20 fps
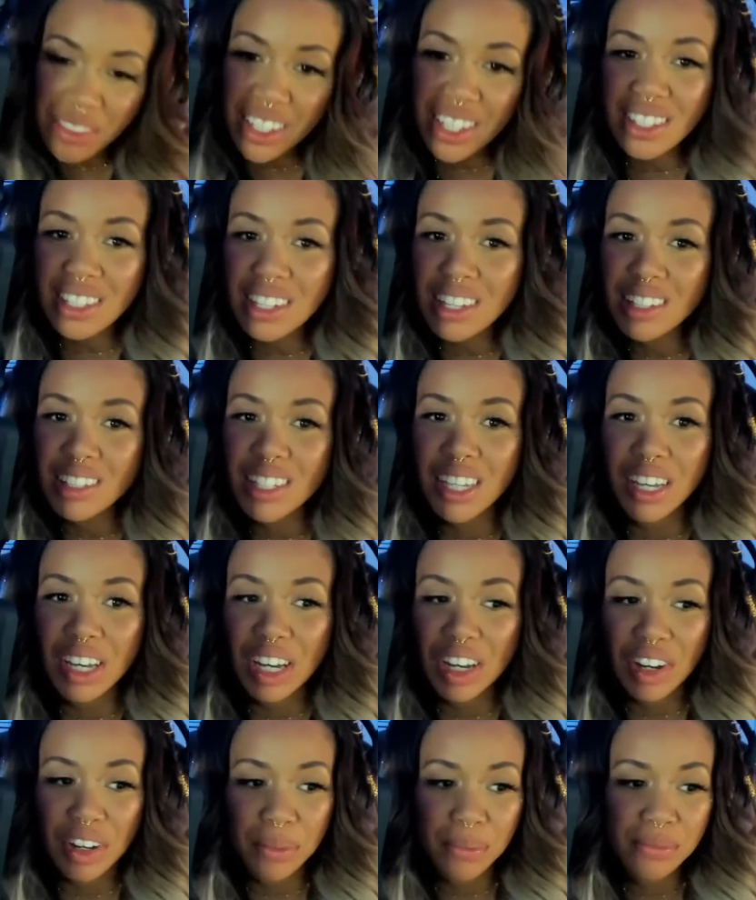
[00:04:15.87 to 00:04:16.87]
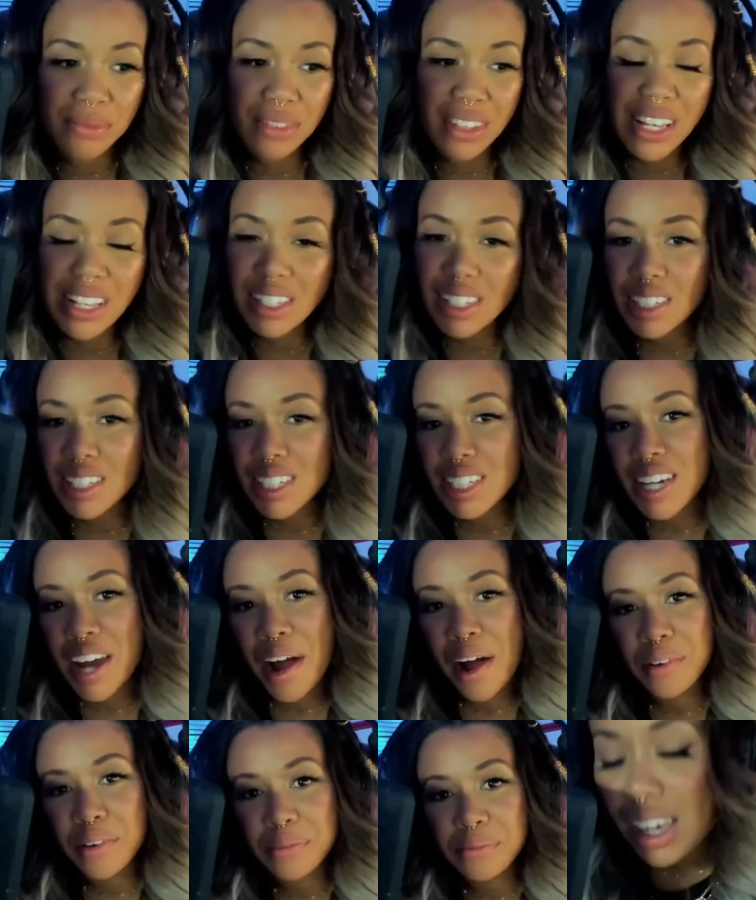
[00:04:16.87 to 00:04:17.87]
This ends here. This ends
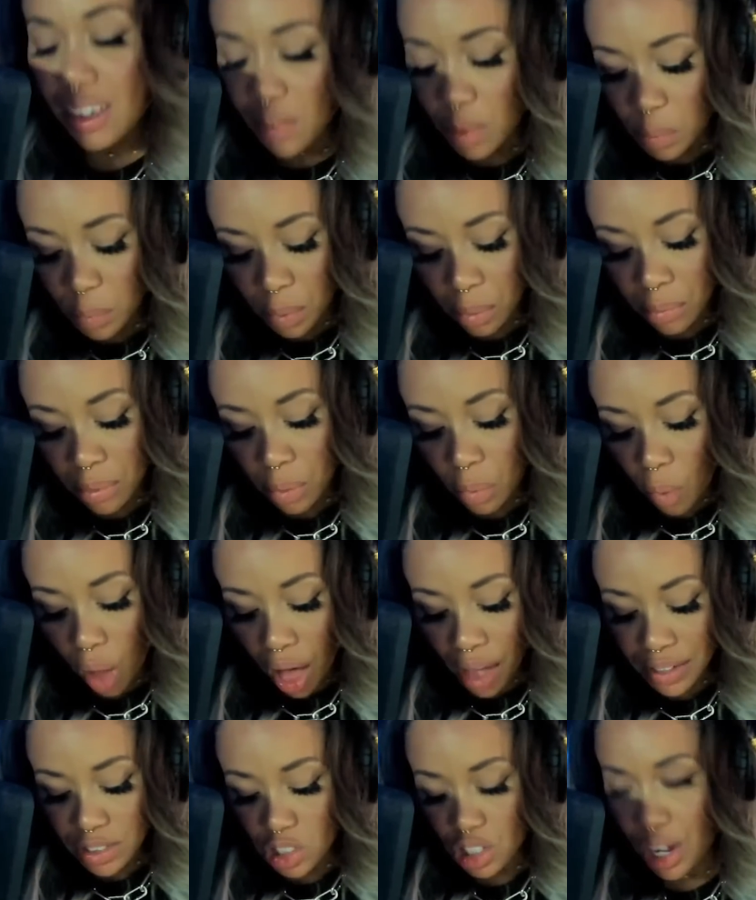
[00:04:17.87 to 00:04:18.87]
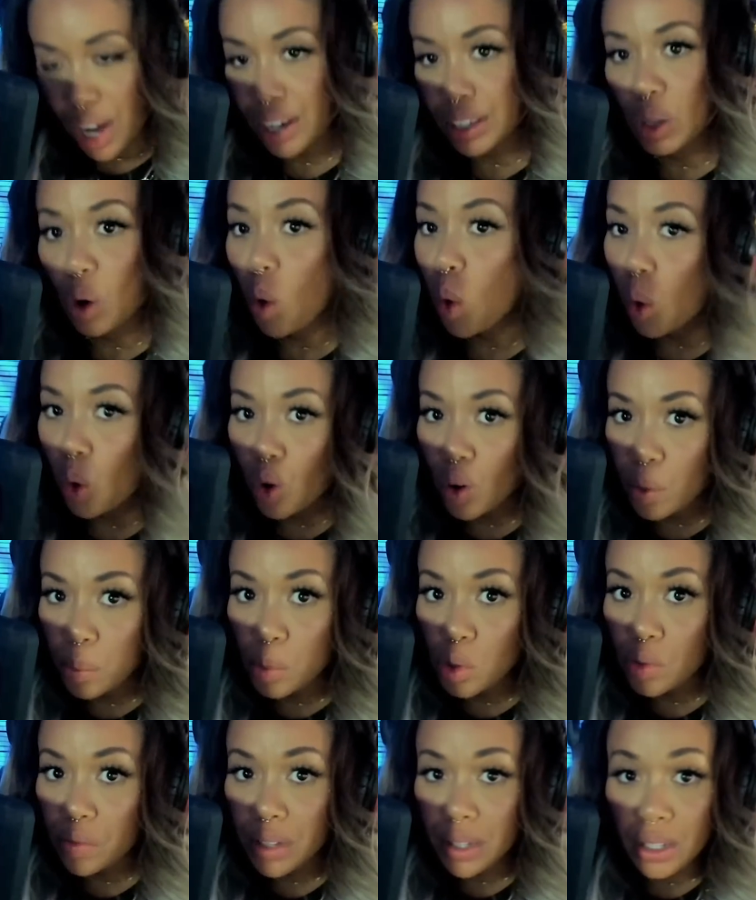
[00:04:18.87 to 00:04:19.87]
now. Even when we watch like the horror
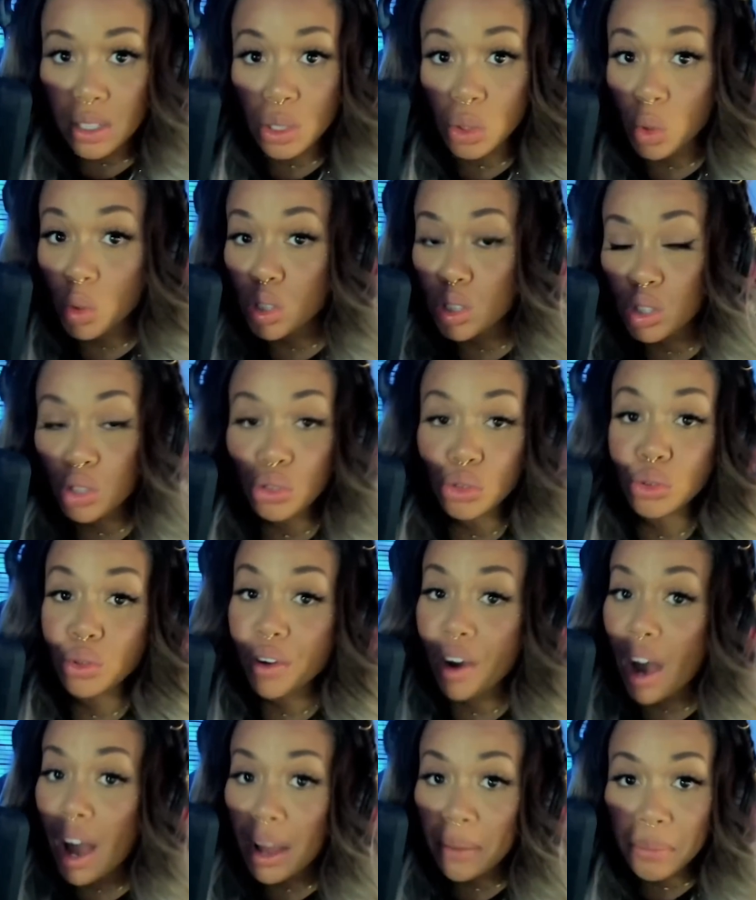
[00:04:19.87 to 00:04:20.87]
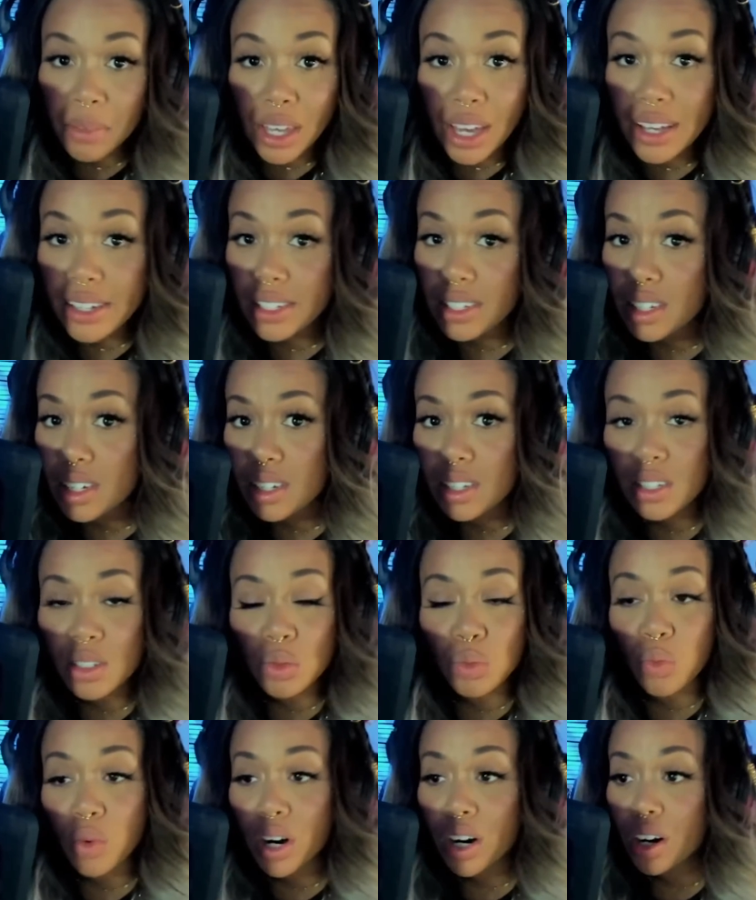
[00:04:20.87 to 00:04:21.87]
movies or true crime
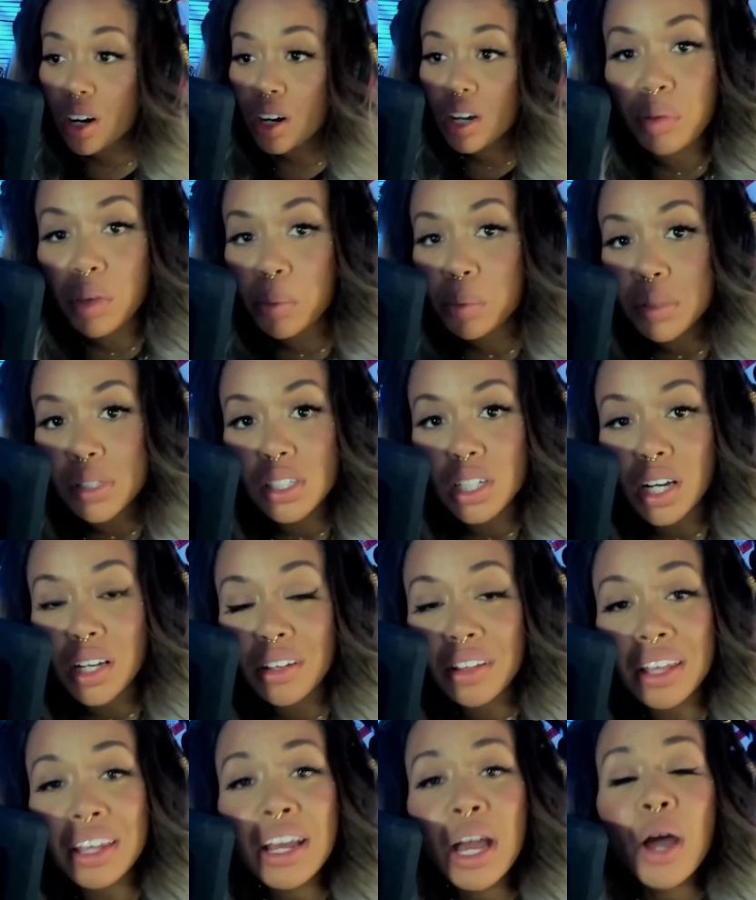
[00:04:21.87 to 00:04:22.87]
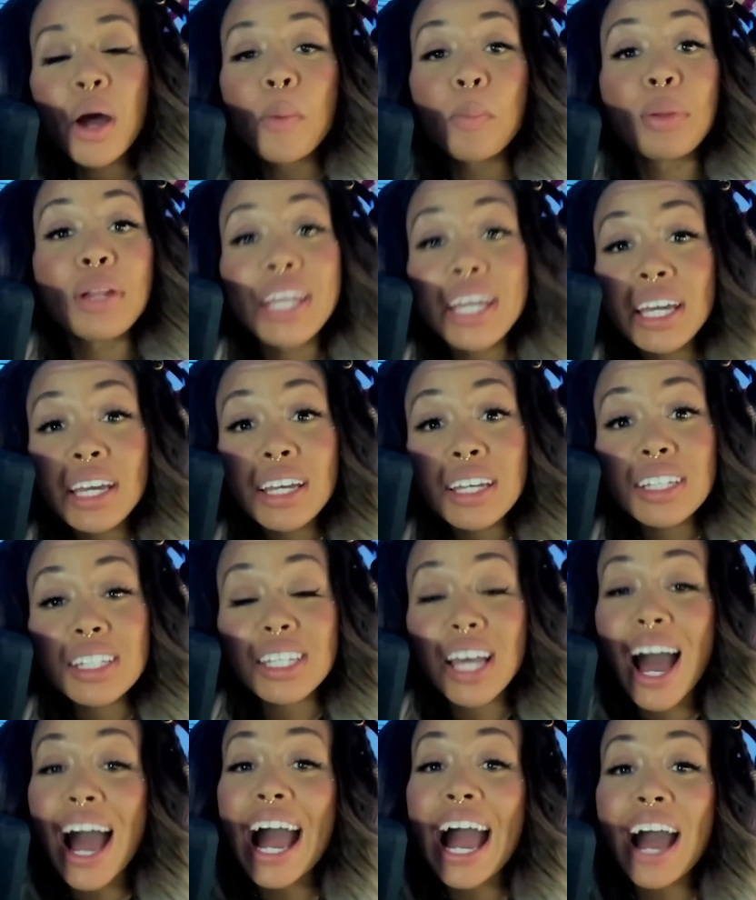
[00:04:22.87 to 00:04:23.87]
cases where people start yelling,
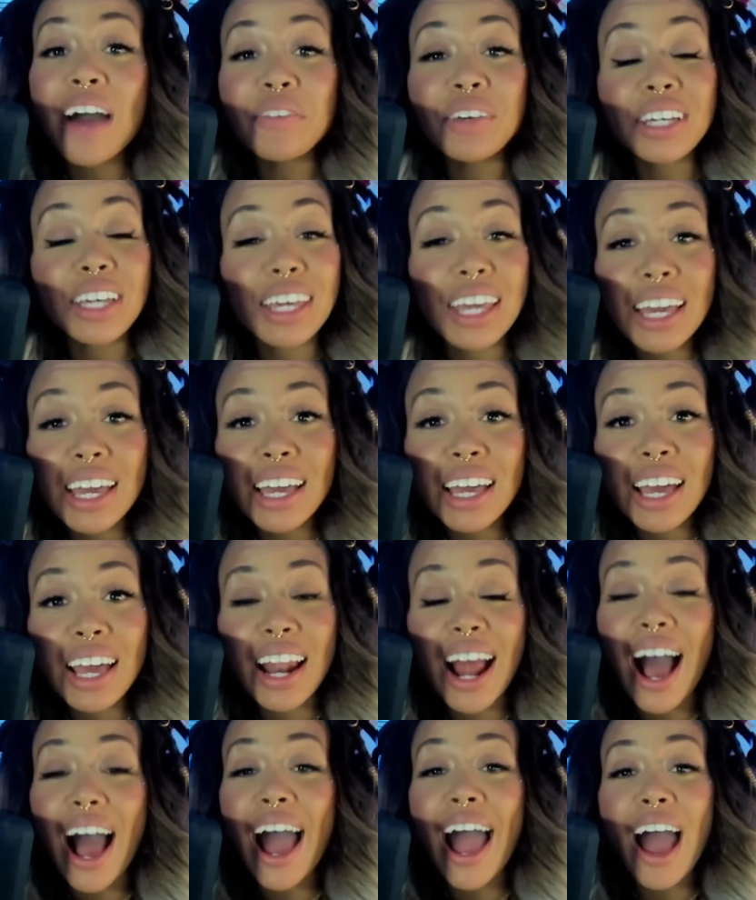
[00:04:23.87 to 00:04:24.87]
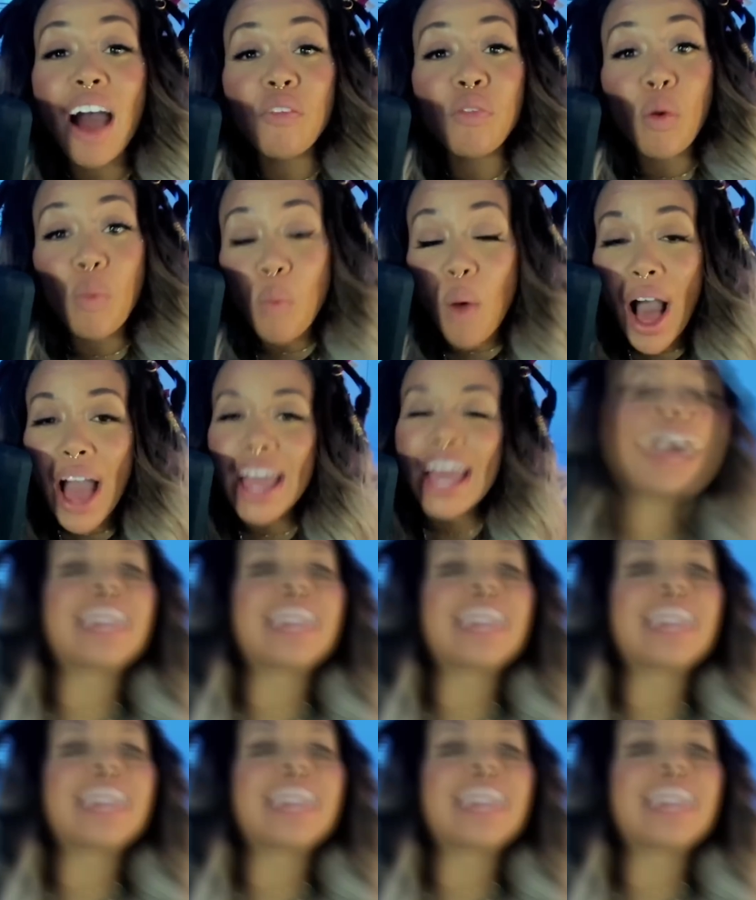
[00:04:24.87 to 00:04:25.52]
please, I have a kid. I have a wife.